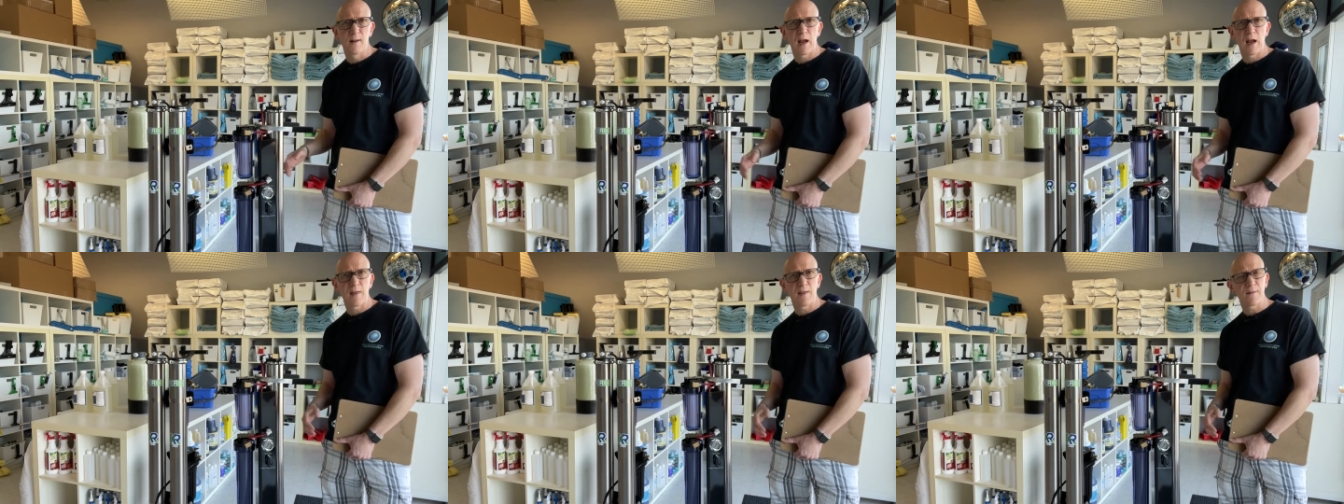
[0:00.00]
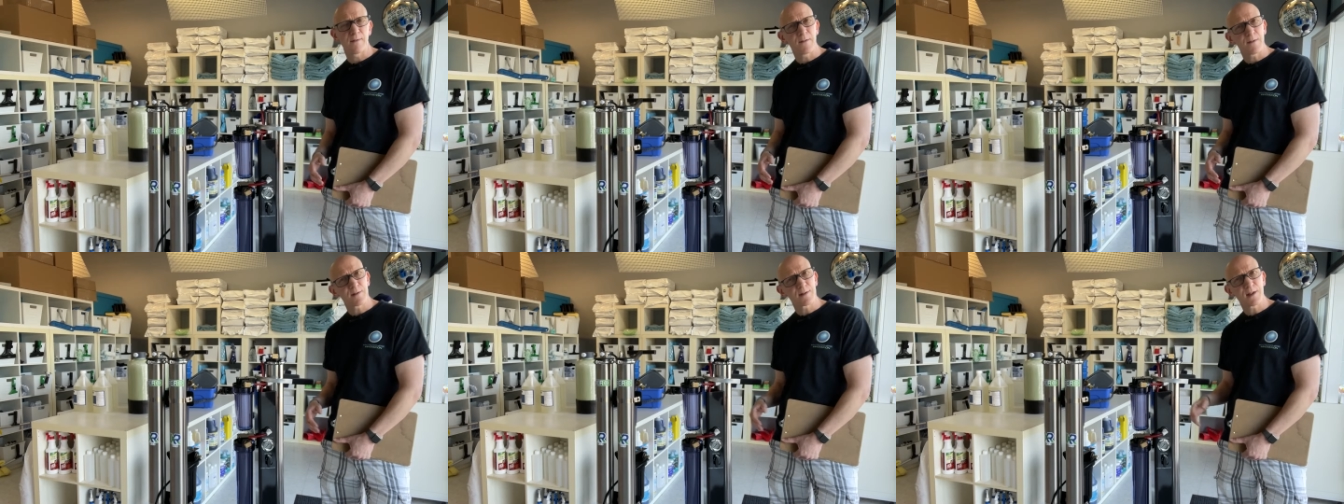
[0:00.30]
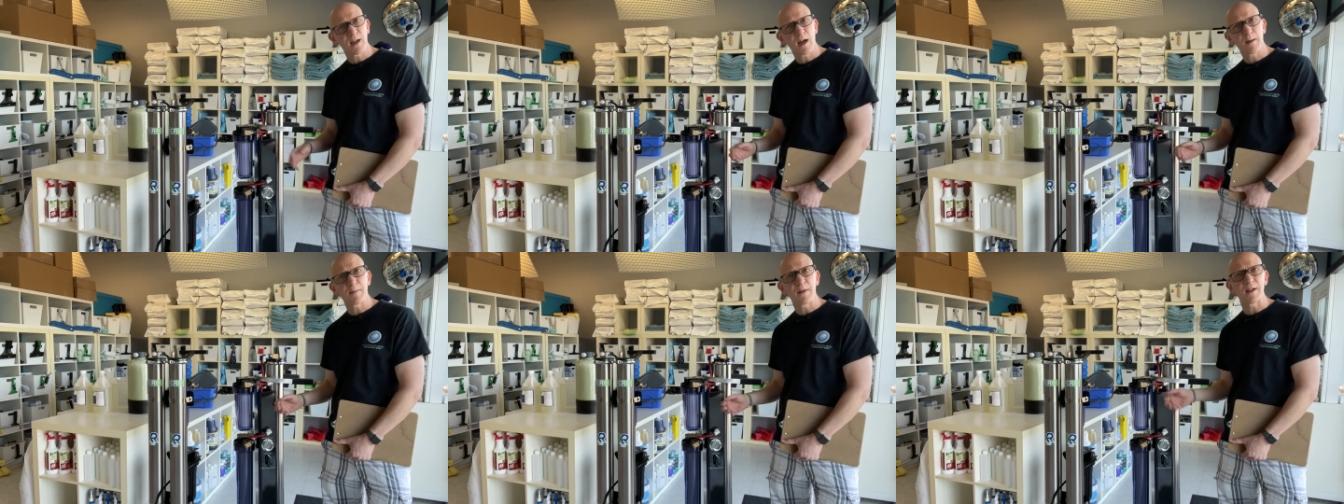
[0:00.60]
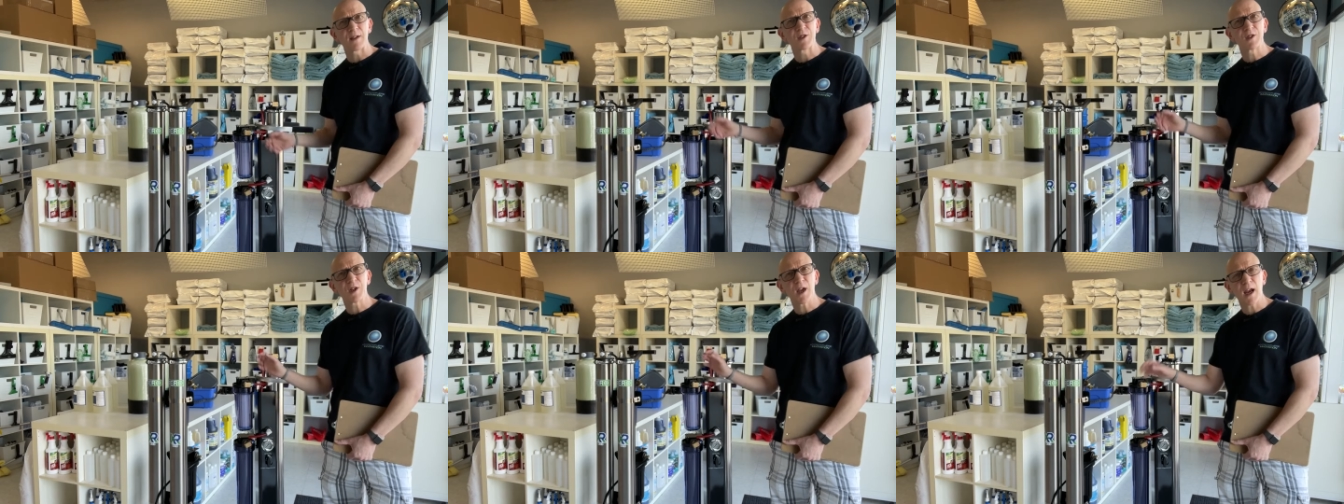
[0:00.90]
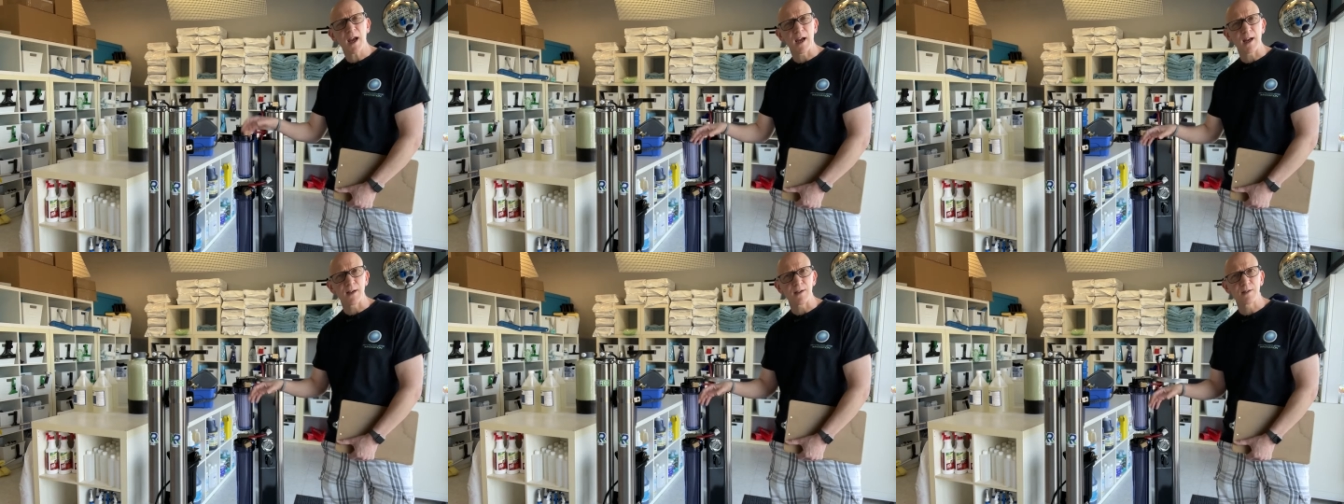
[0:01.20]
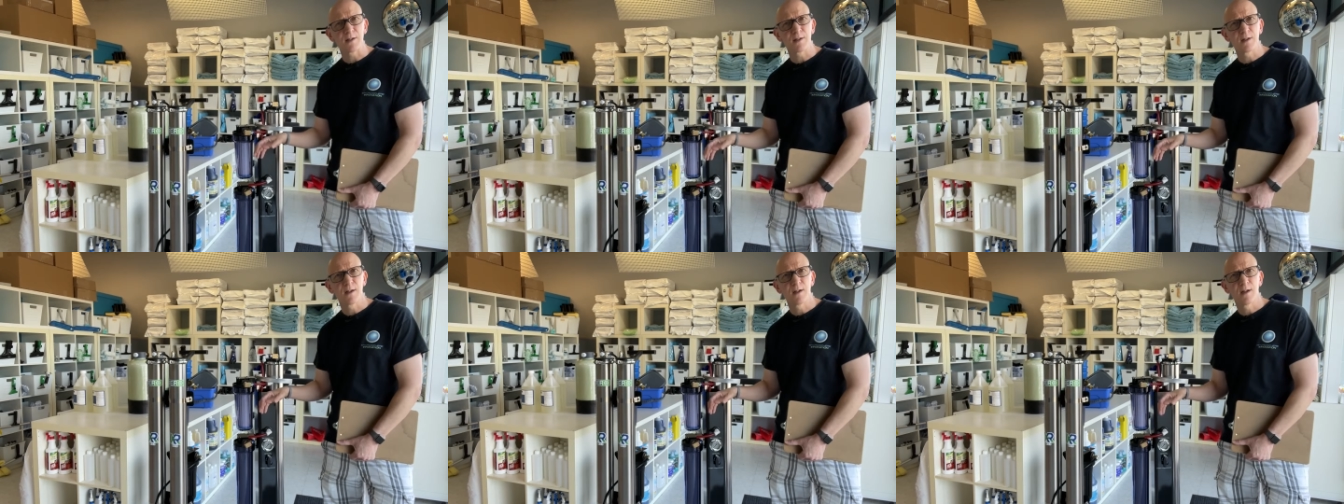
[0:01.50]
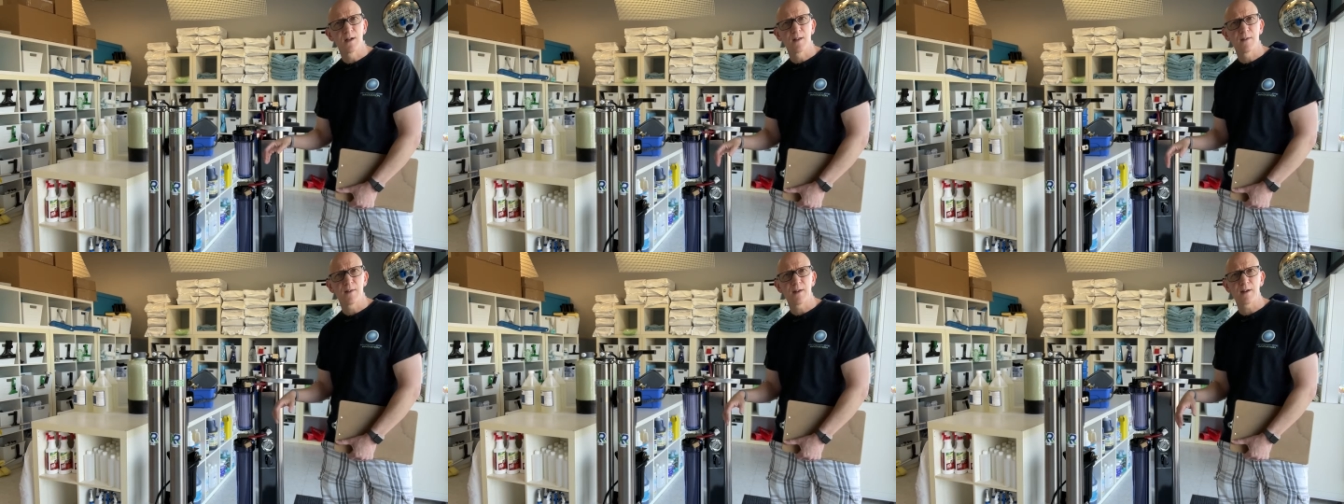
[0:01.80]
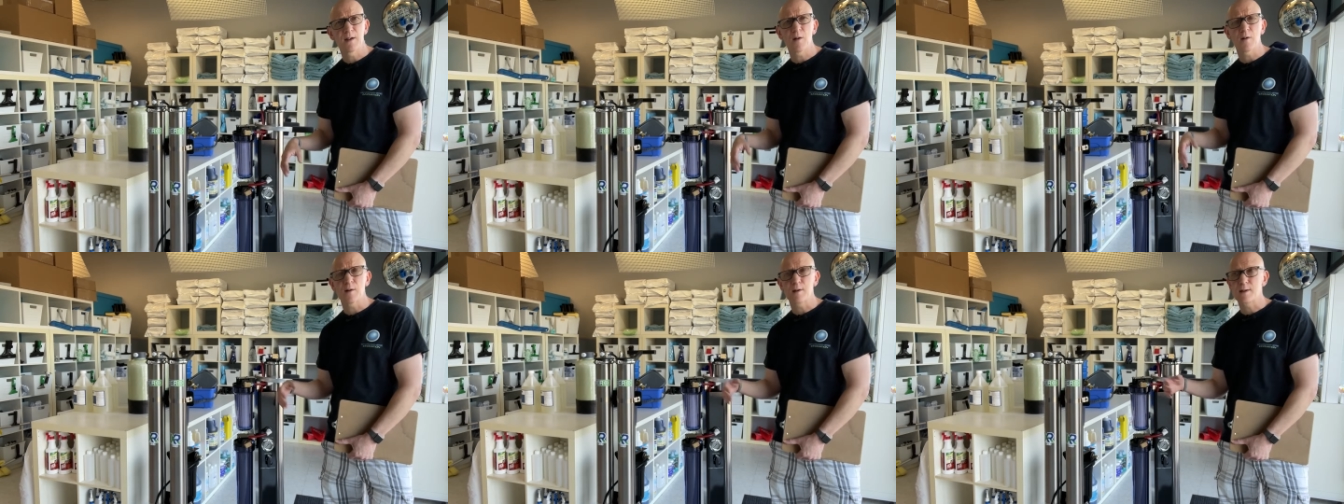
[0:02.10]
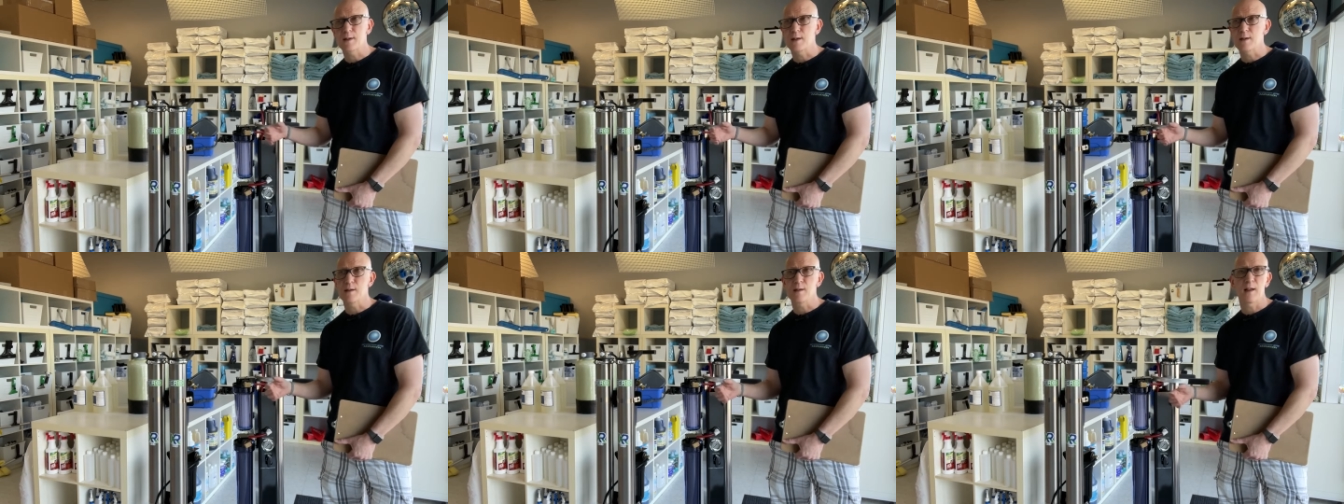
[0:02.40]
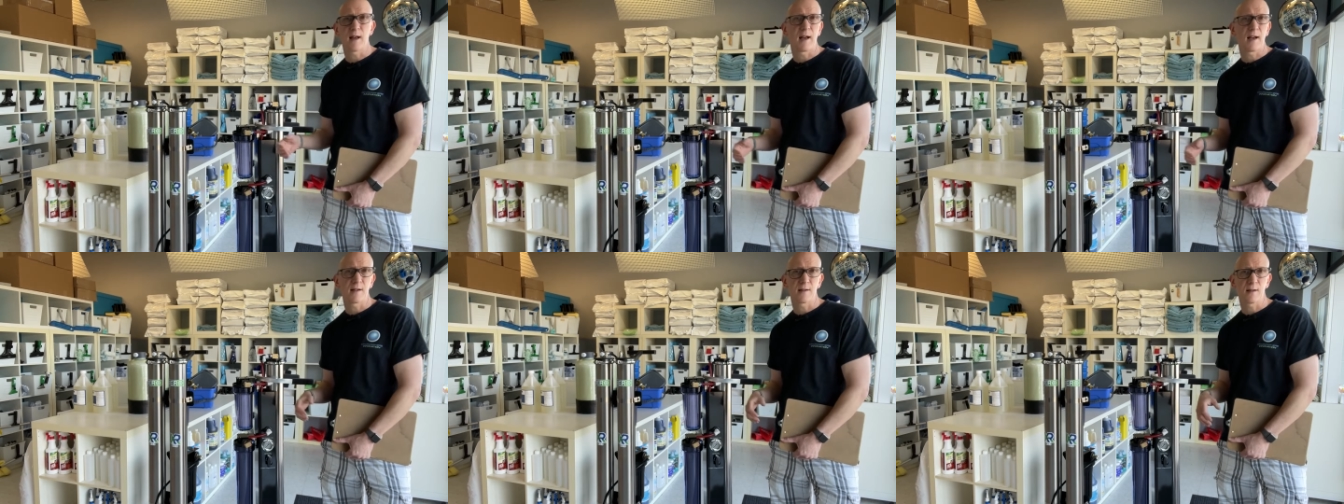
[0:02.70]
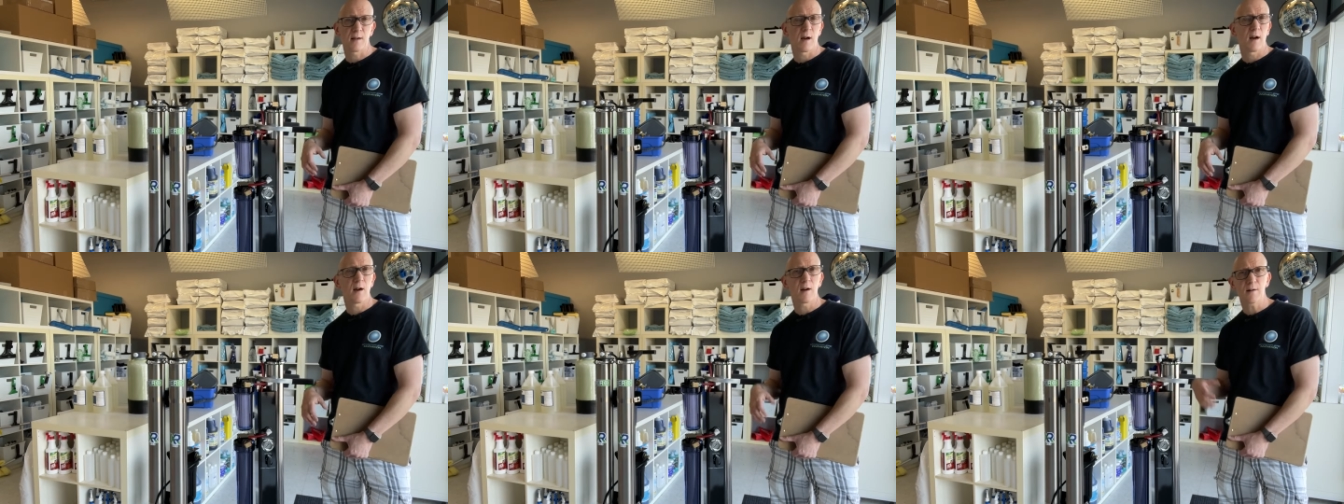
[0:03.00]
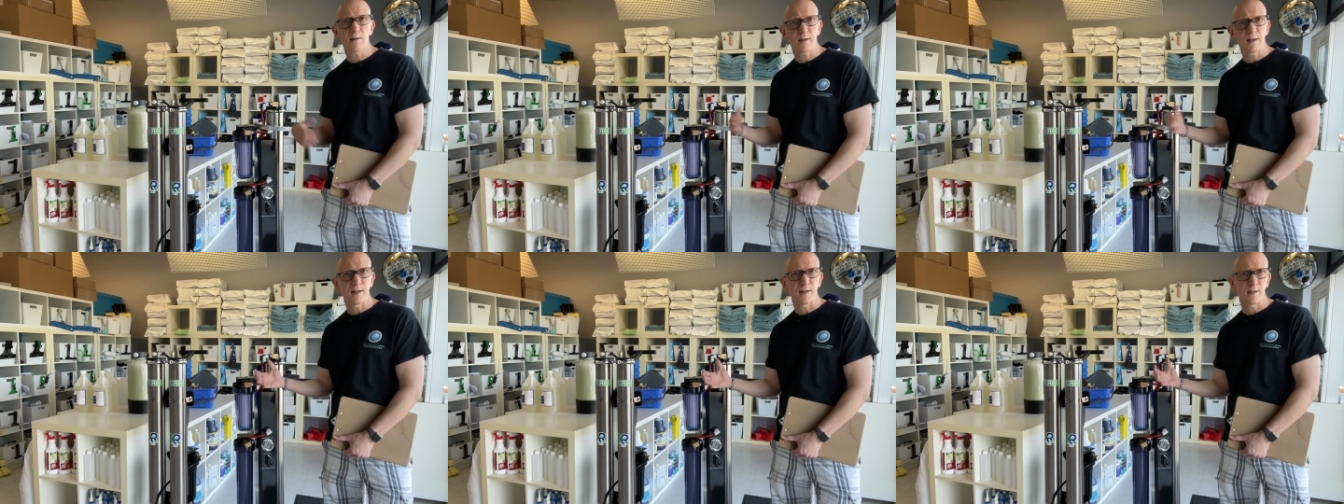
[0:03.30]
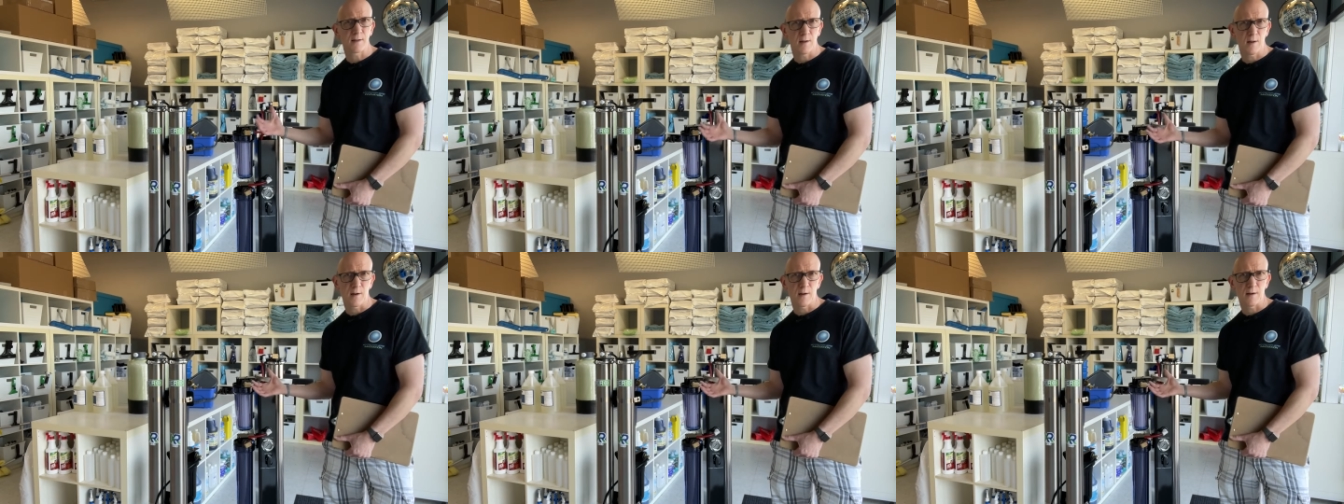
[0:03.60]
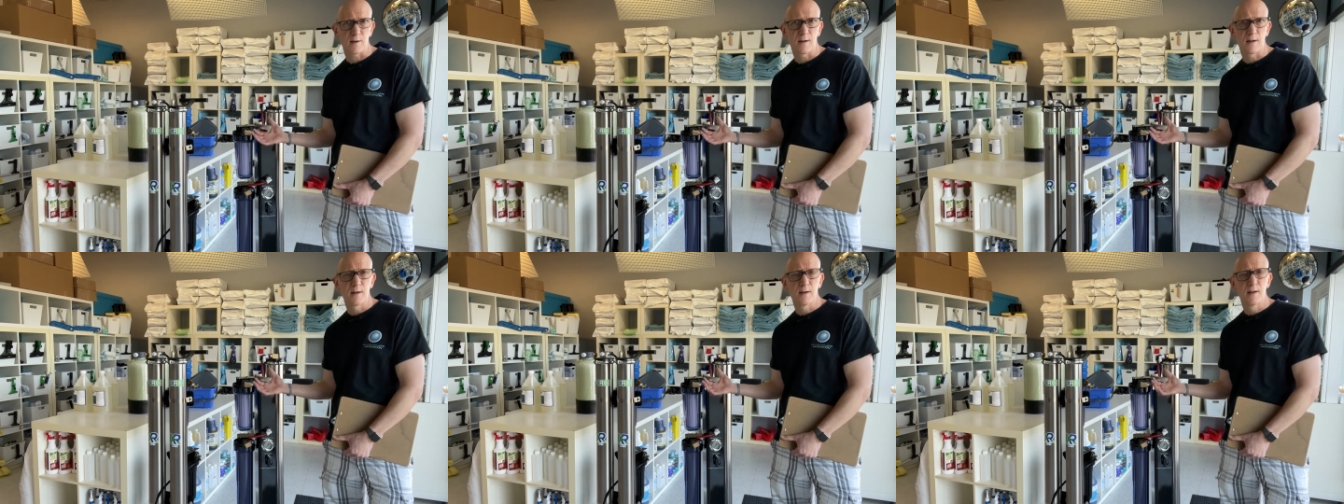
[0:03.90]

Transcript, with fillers: And the first time they change, they notice it lasts hardly as long.